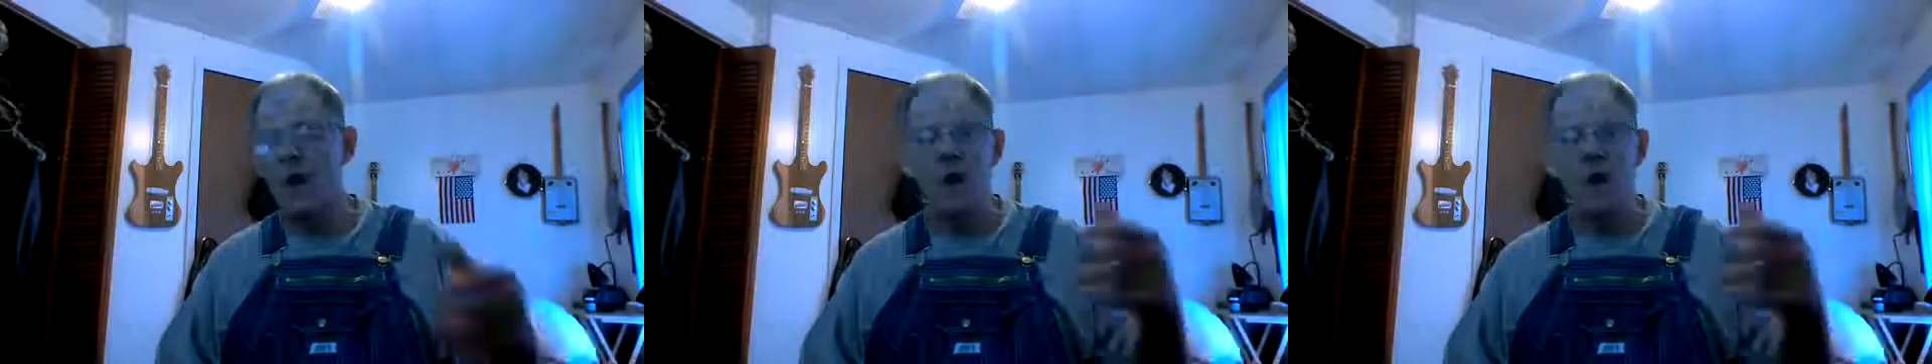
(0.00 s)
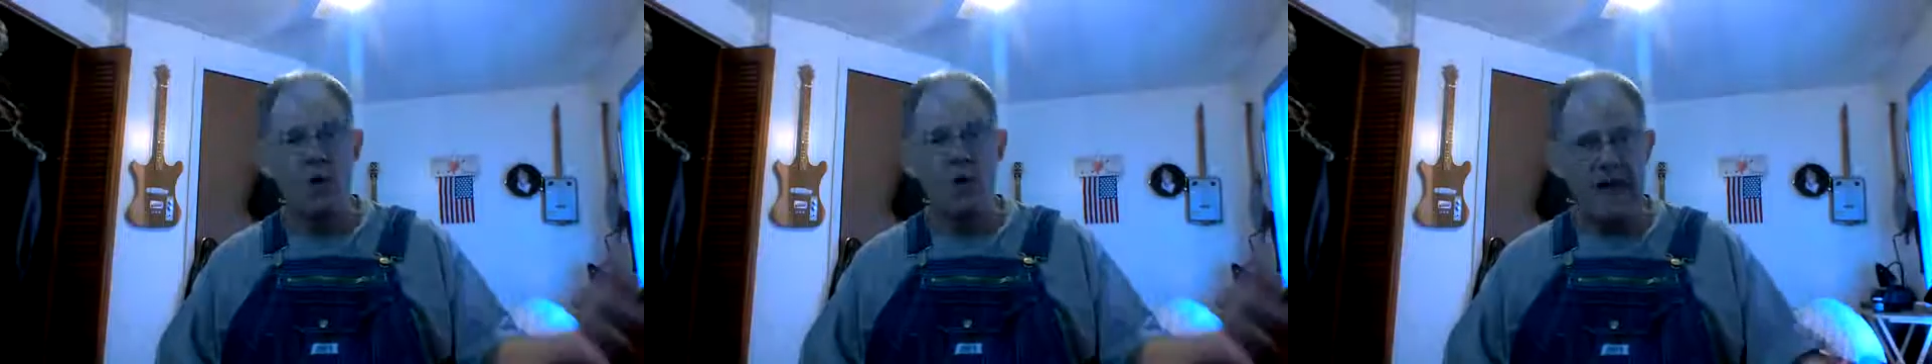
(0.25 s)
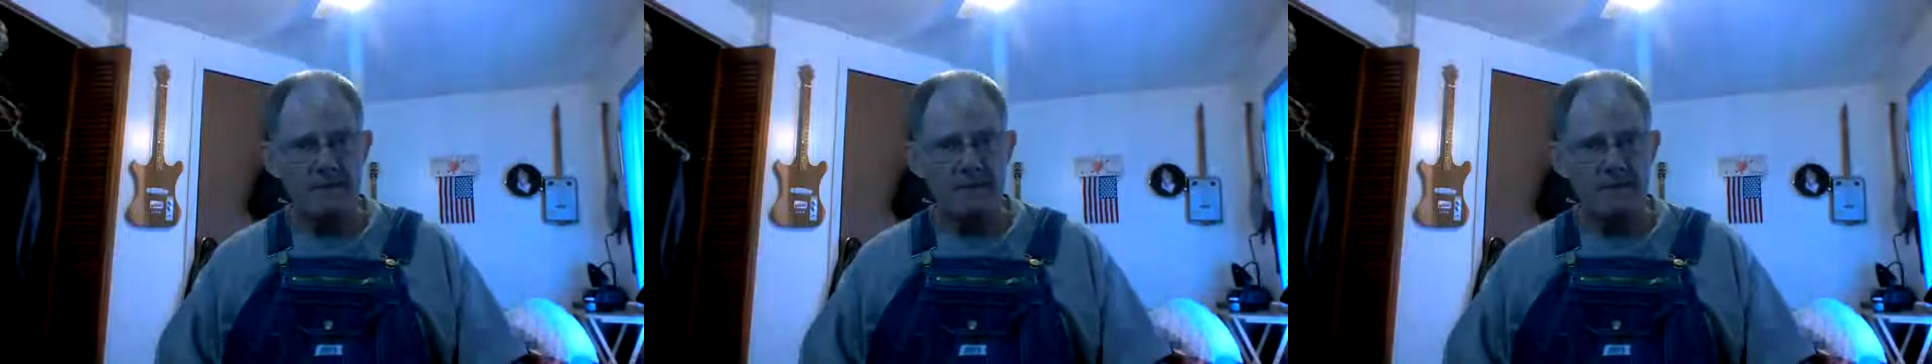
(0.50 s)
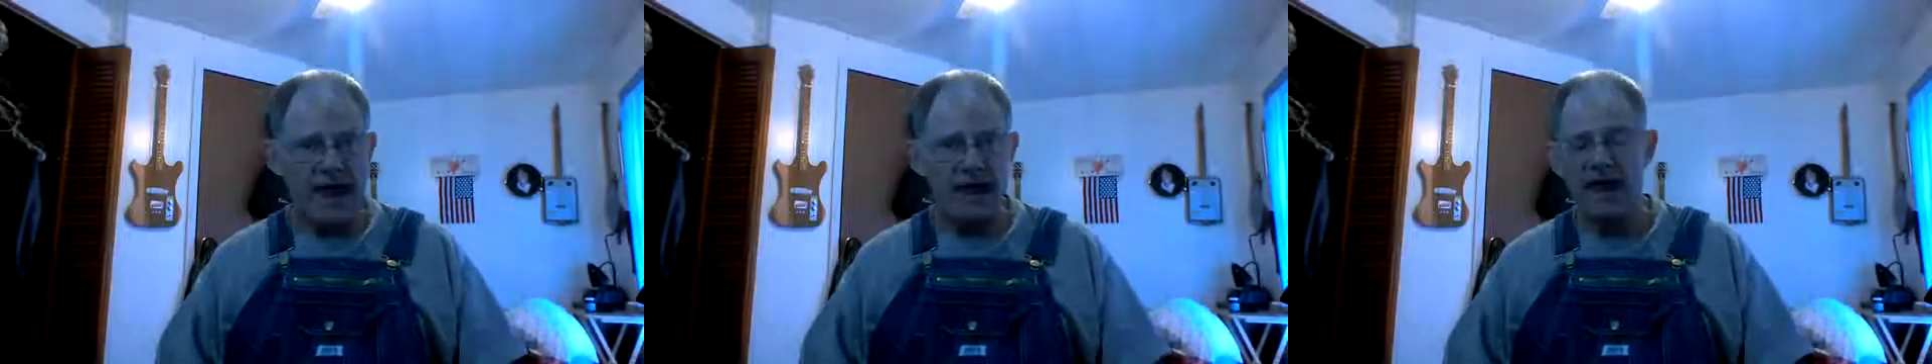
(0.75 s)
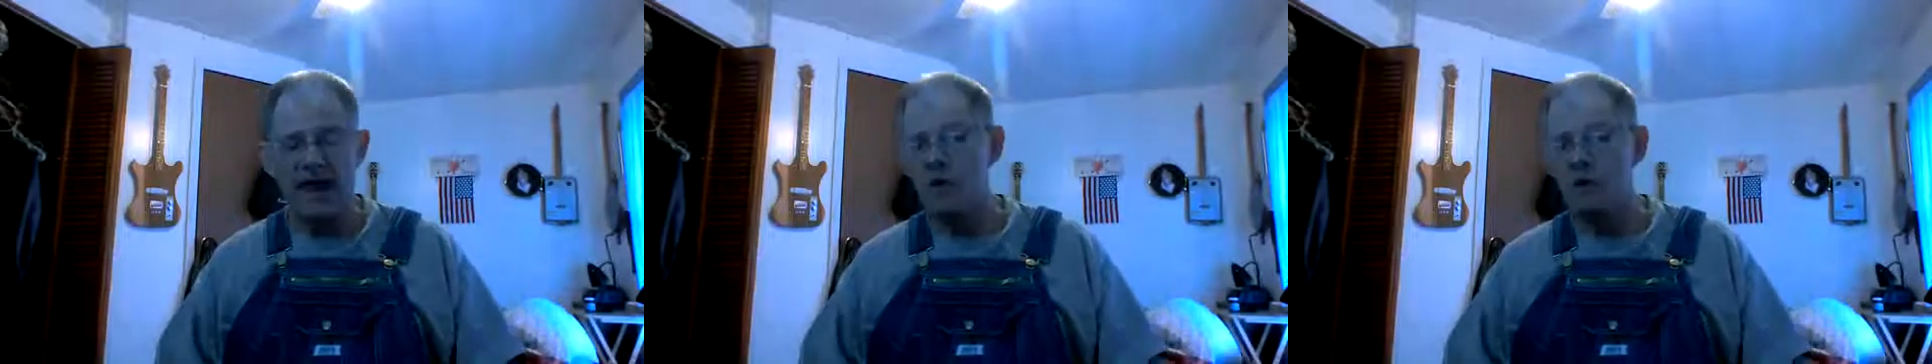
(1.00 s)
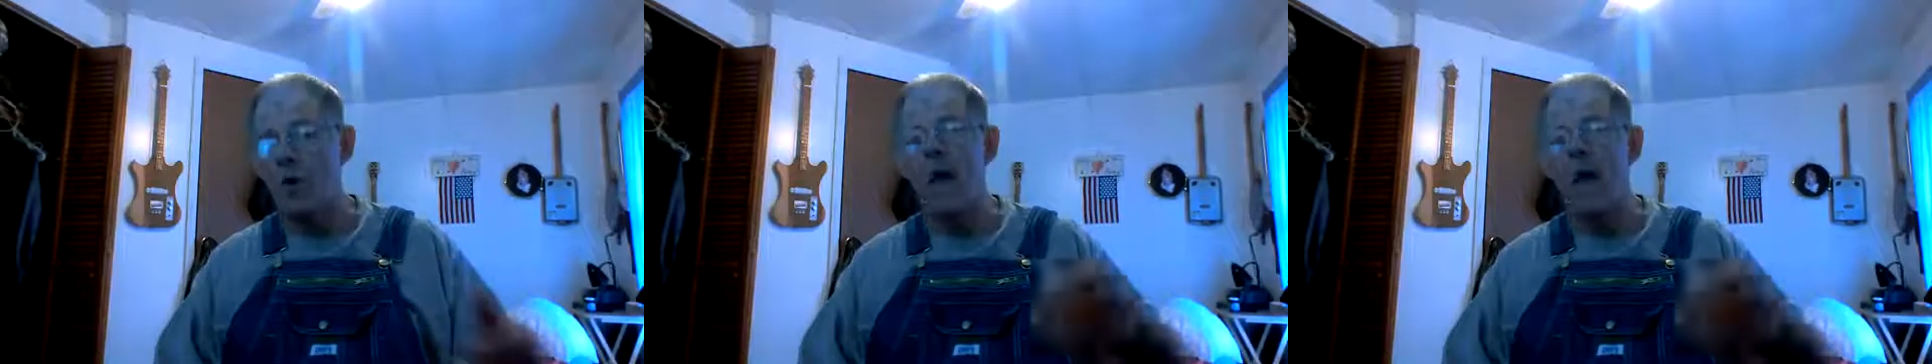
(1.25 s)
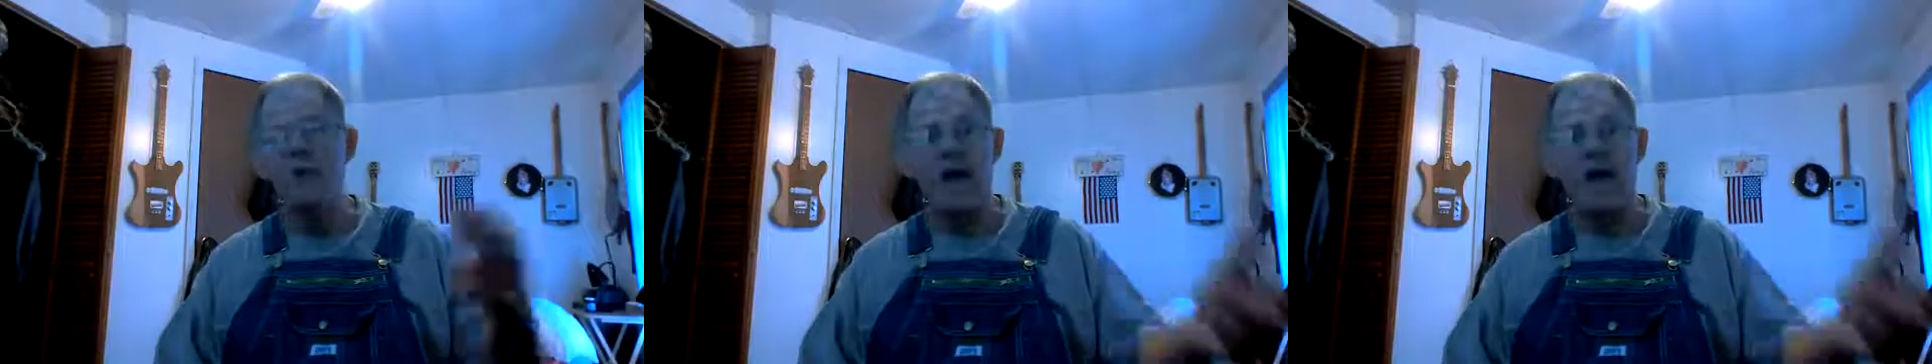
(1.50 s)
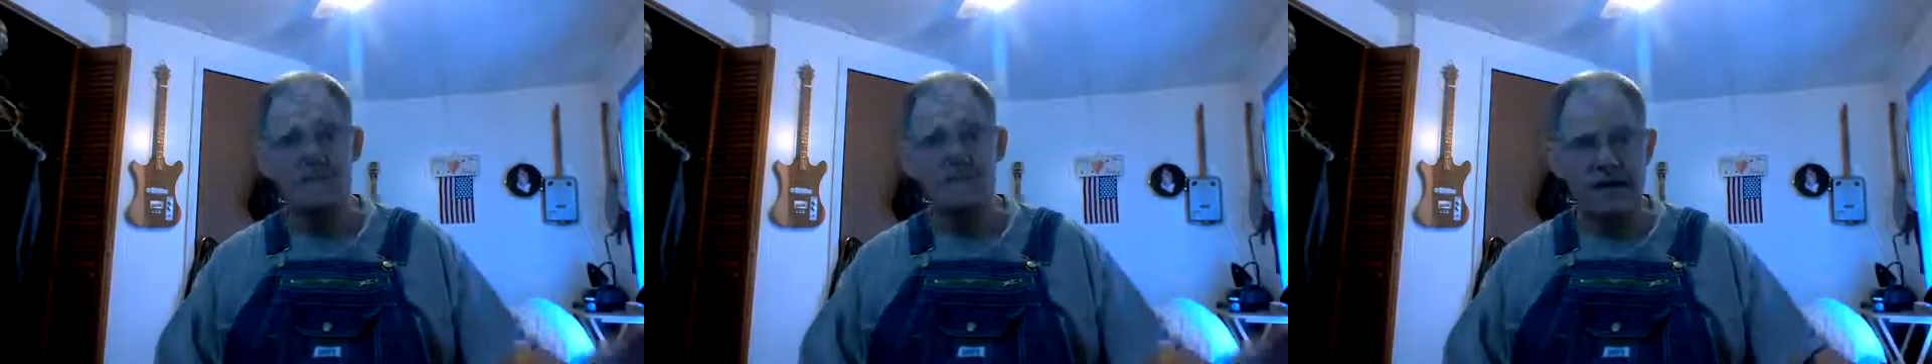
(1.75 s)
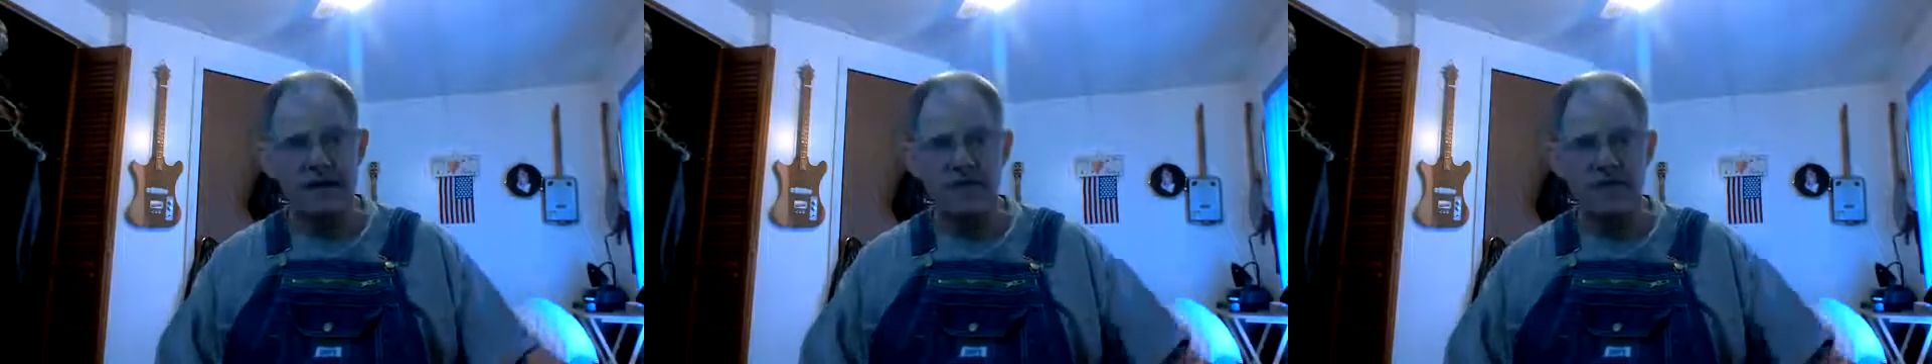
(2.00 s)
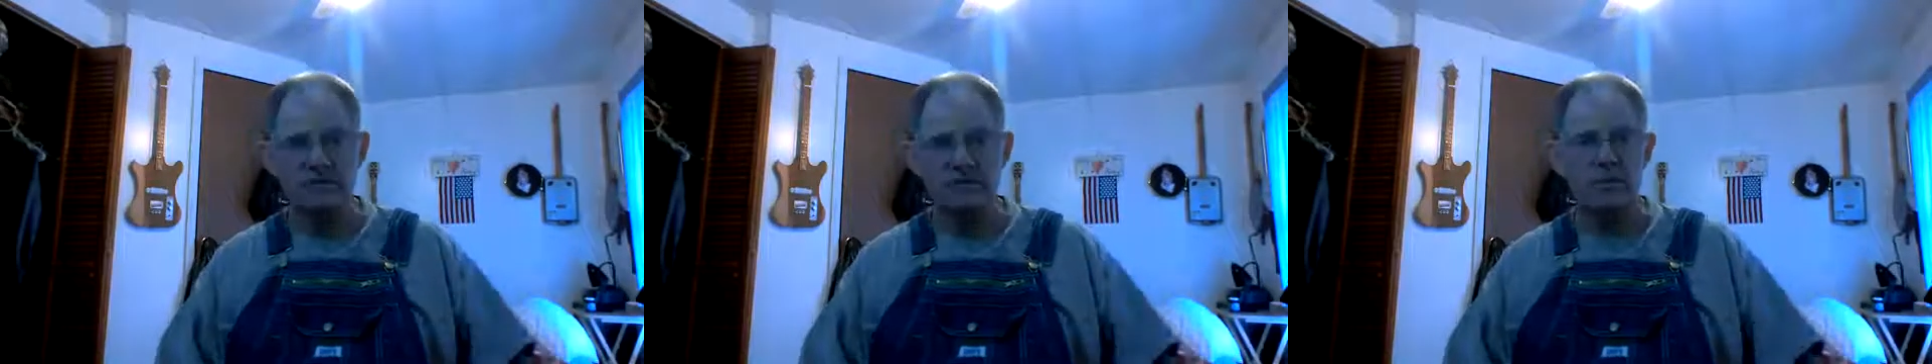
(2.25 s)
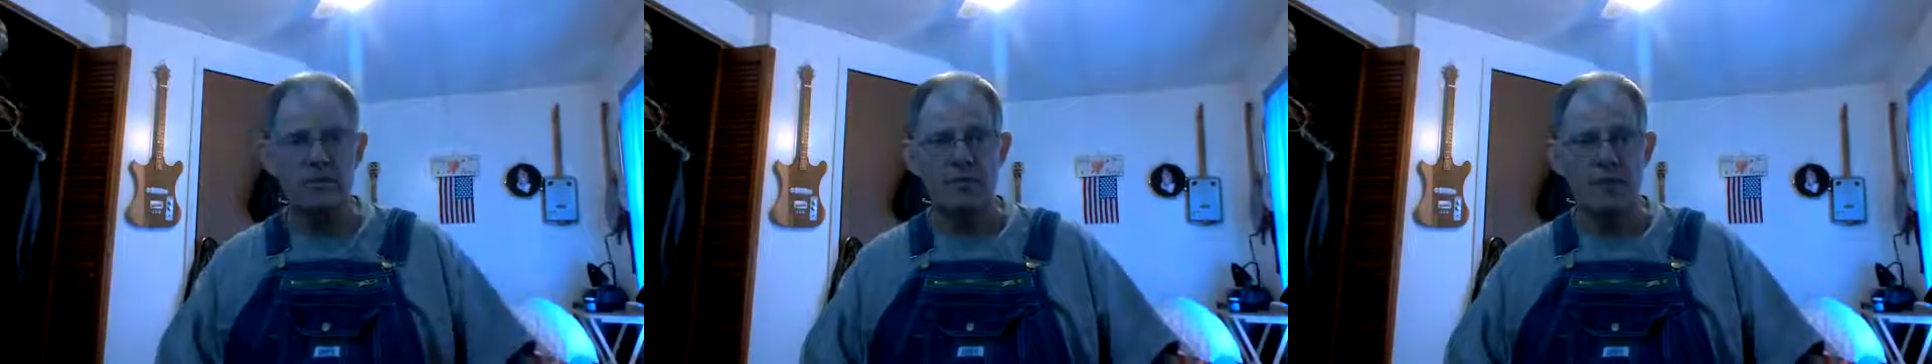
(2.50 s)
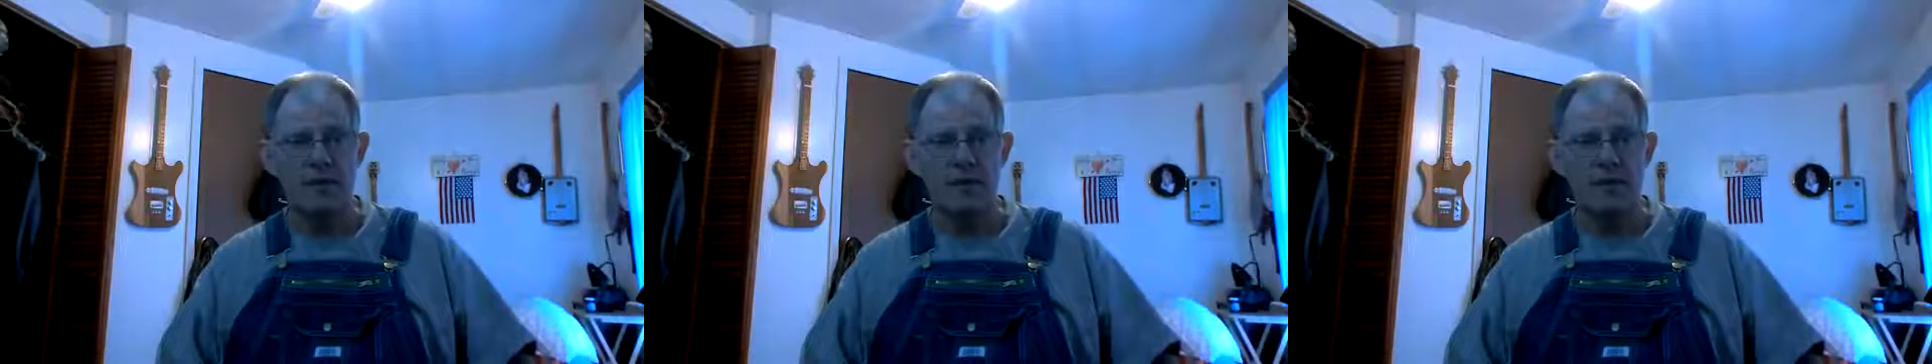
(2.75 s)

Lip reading: won't have my hat down there, or I won't have my case open.